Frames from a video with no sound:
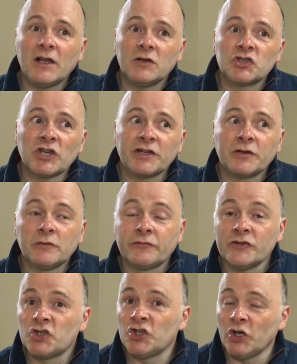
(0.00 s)
scheduled
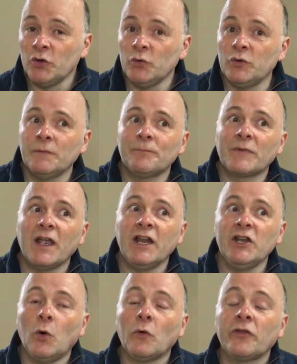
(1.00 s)
for June
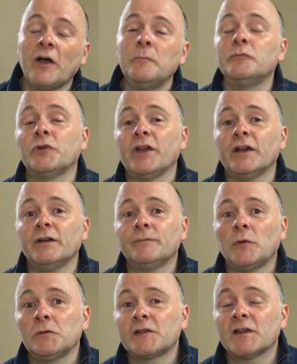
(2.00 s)
in Northumbria,
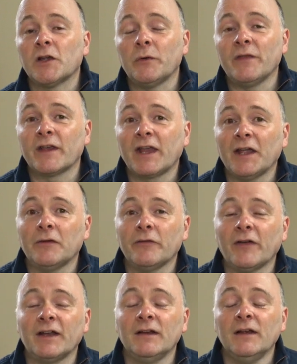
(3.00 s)
also in the
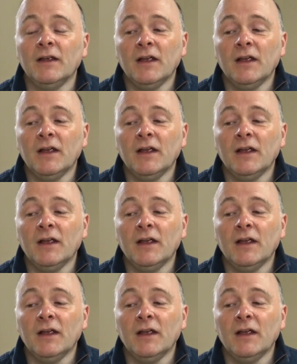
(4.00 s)
caravan,